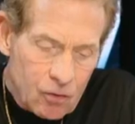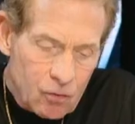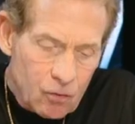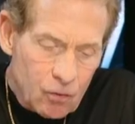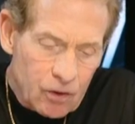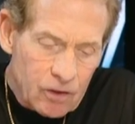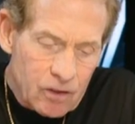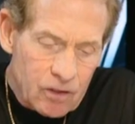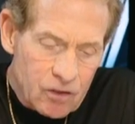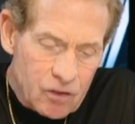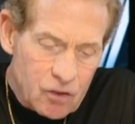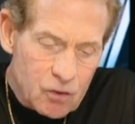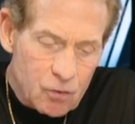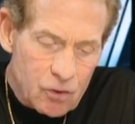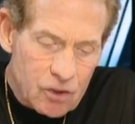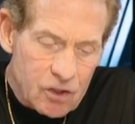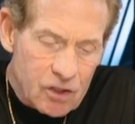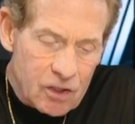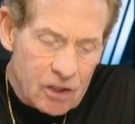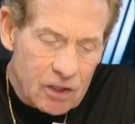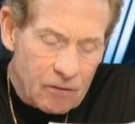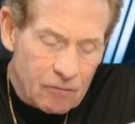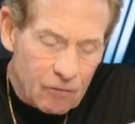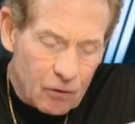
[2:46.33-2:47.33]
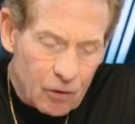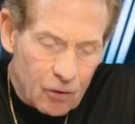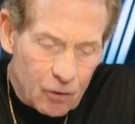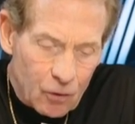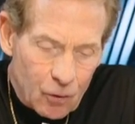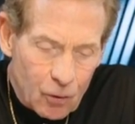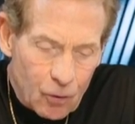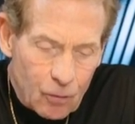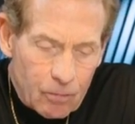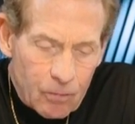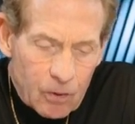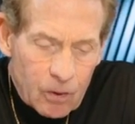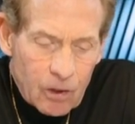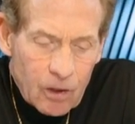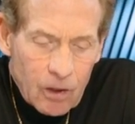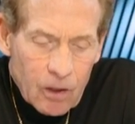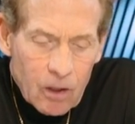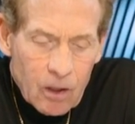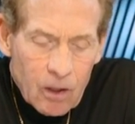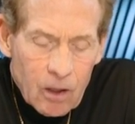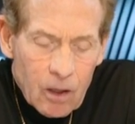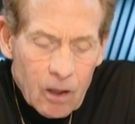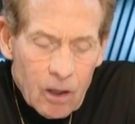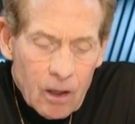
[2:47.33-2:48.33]
with his receiver group
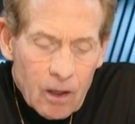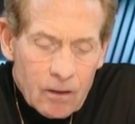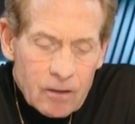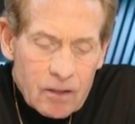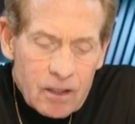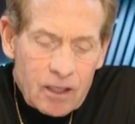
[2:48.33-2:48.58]
to